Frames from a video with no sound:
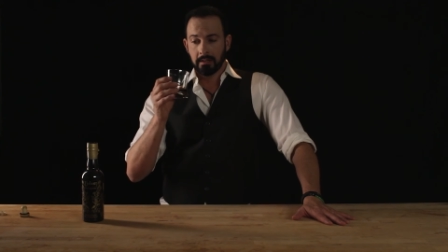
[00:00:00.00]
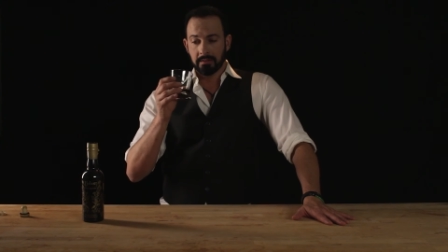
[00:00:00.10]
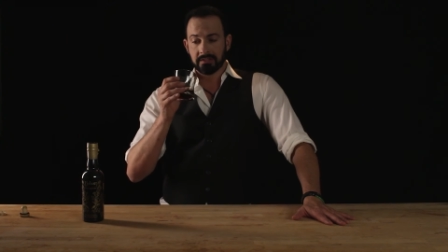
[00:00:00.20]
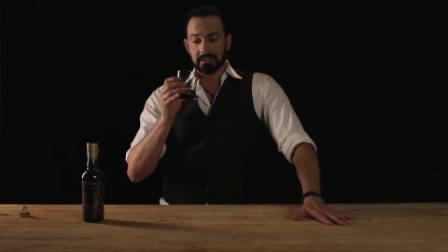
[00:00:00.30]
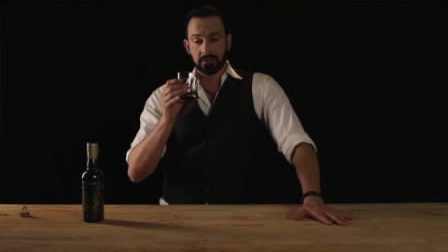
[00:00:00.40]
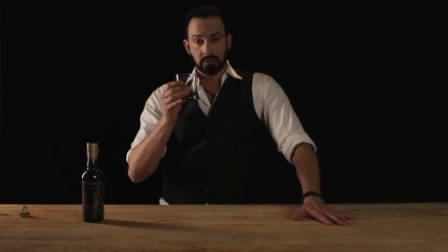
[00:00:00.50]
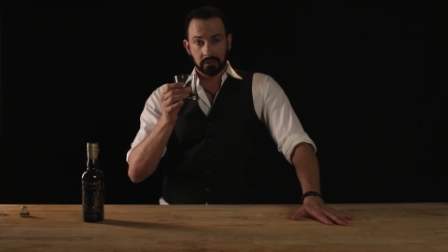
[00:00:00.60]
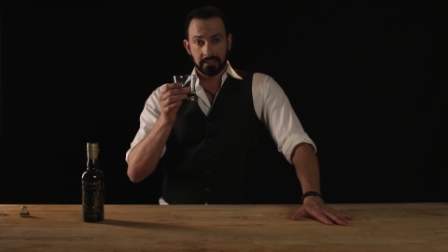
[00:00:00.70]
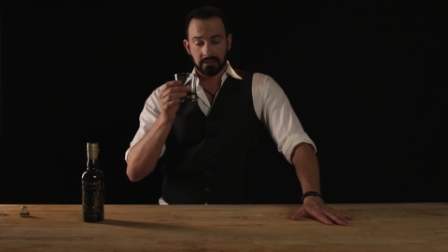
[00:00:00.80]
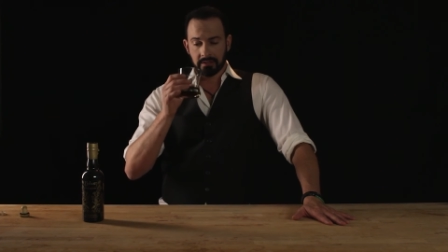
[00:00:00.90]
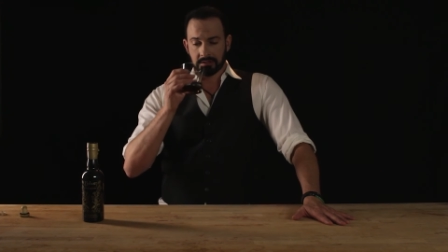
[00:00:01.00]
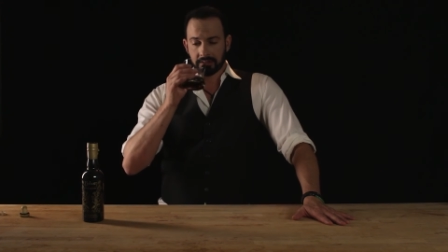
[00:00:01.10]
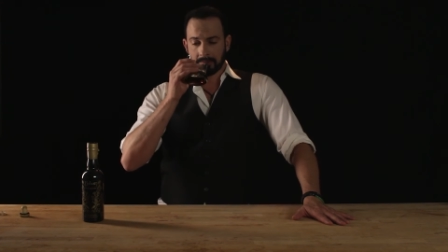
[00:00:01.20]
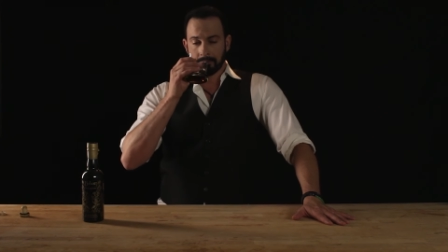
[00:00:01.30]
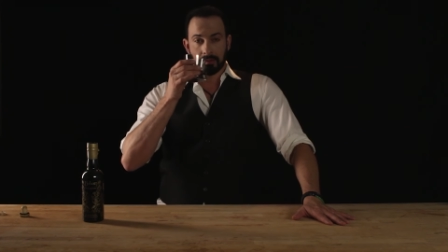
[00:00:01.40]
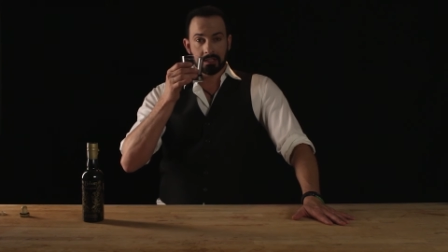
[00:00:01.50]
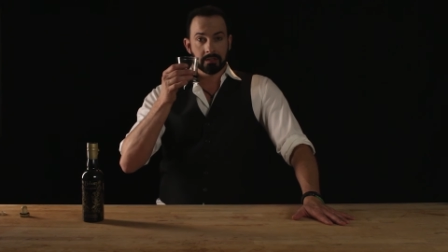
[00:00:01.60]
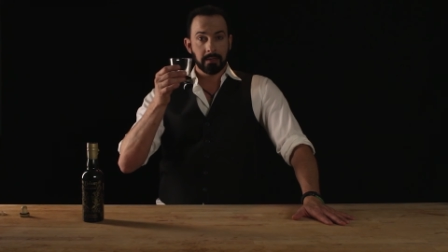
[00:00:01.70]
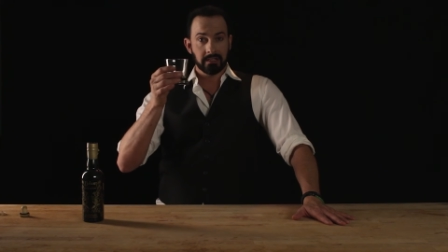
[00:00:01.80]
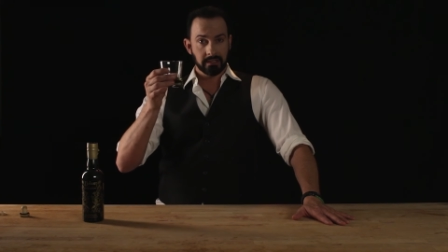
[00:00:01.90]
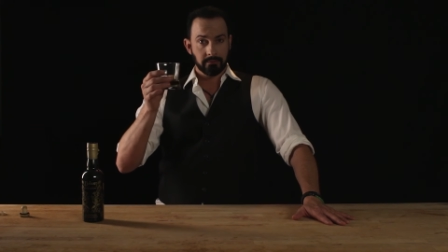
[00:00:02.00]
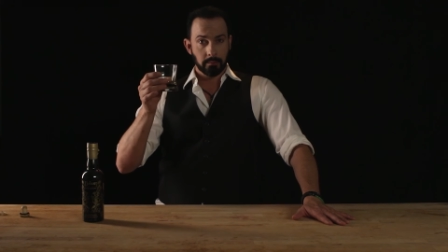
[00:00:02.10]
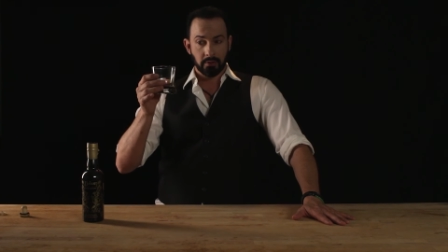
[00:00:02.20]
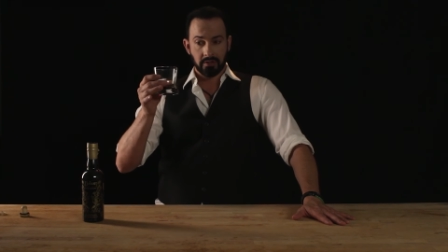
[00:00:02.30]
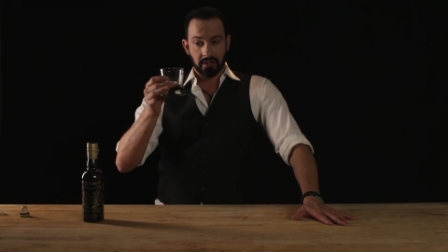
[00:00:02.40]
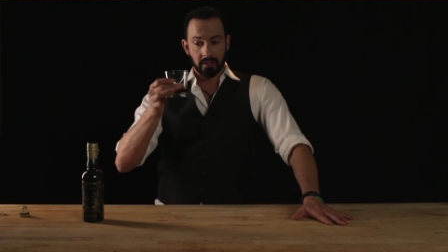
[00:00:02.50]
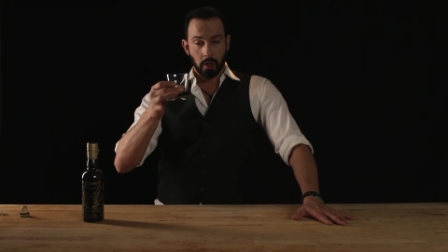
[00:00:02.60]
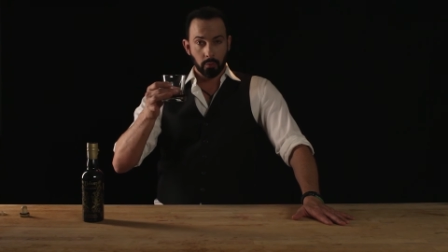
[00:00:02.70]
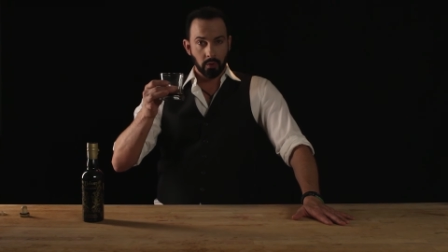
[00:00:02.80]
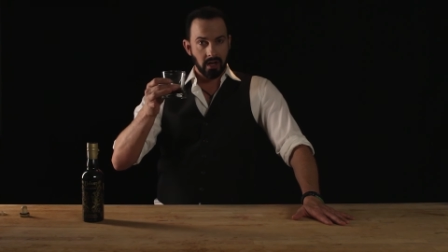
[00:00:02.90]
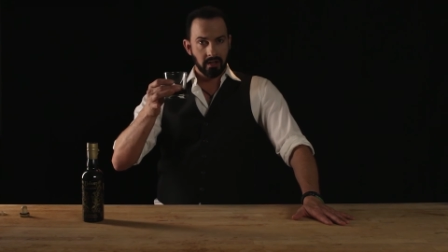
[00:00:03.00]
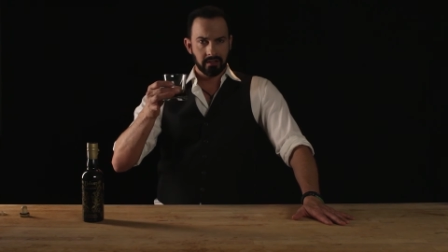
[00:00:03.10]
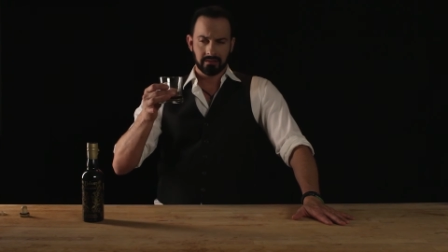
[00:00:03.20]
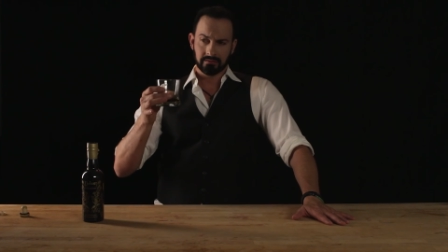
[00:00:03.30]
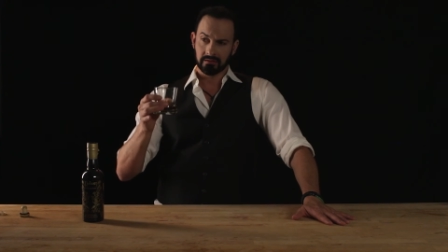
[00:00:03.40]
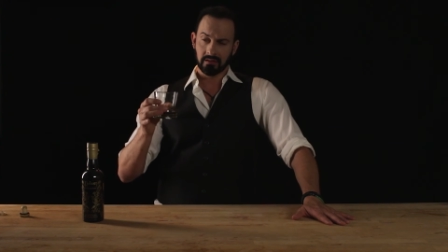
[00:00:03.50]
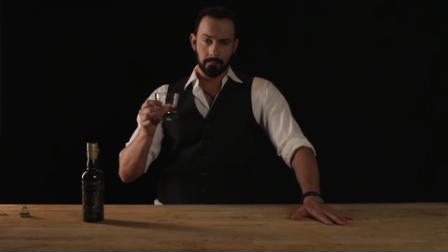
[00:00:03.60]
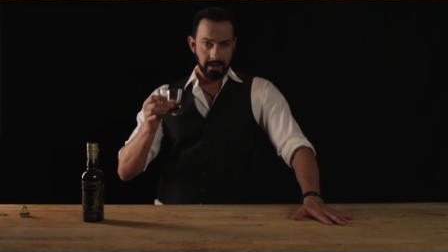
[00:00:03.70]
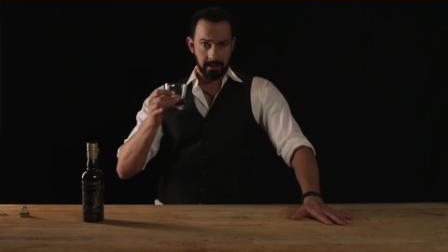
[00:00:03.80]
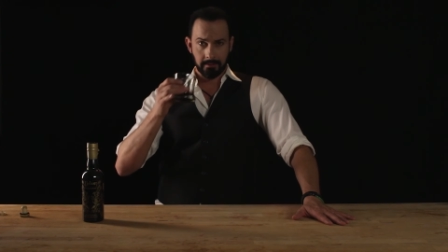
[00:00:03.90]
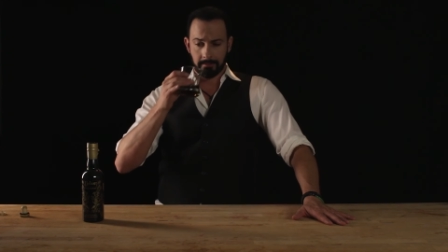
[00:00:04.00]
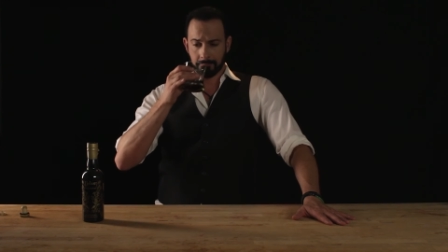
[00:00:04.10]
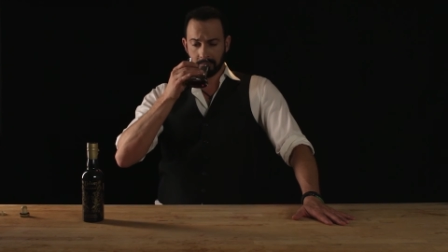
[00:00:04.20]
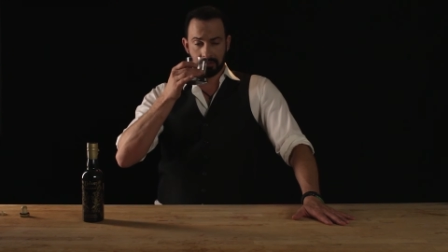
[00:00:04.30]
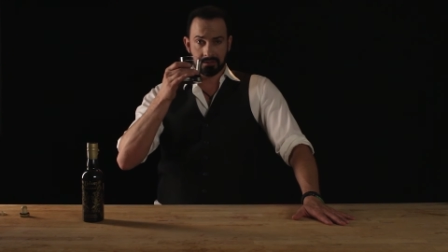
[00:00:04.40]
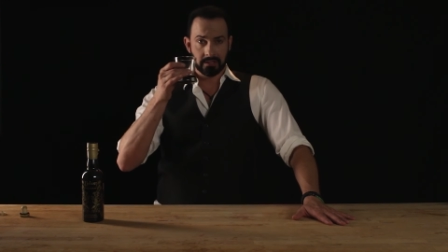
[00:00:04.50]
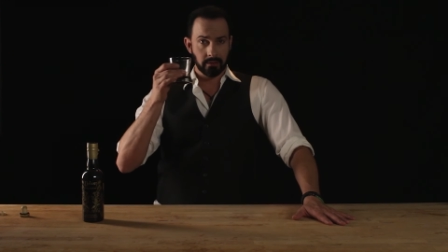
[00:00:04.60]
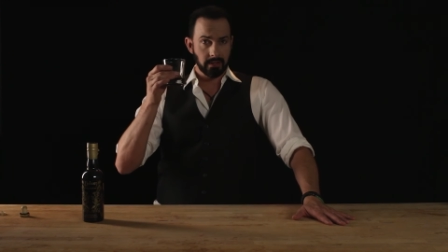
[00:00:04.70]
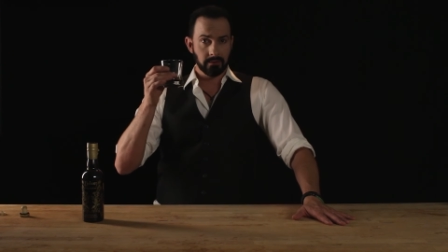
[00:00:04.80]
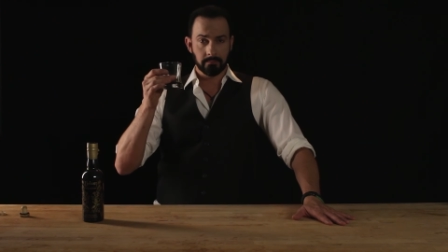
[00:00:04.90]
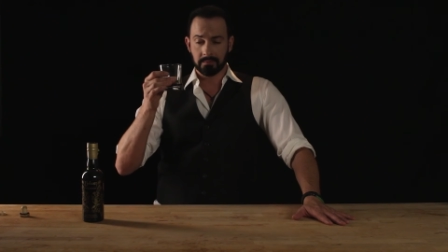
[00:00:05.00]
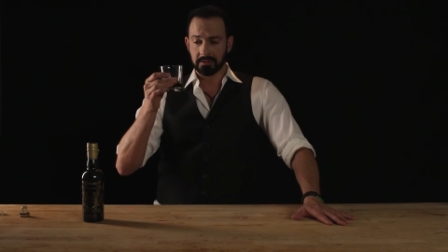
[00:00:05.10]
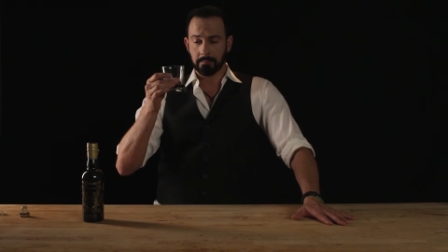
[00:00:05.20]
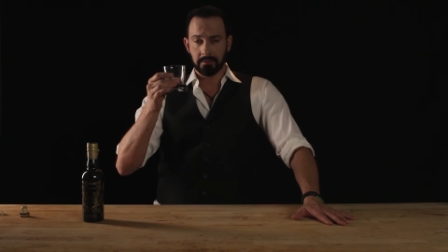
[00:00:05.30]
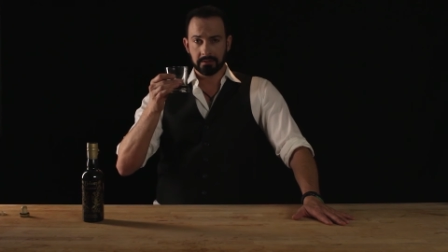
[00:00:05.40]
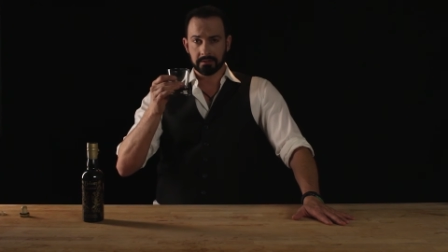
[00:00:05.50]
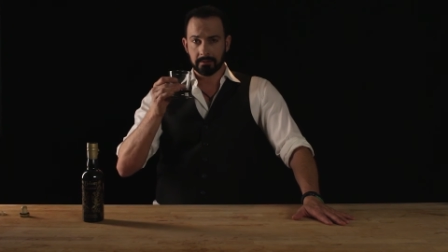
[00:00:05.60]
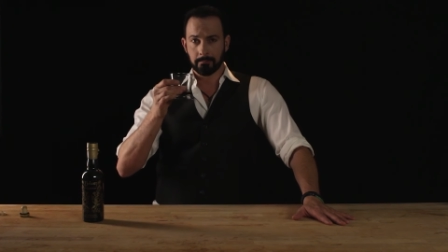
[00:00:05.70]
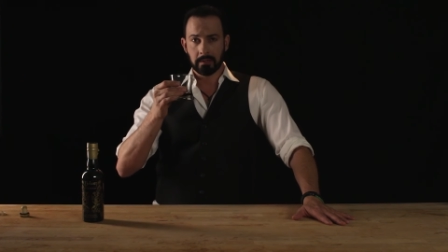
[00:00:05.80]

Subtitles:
This is delicious, especially if you put it on a rock. Oh man, you just sit around and sip this.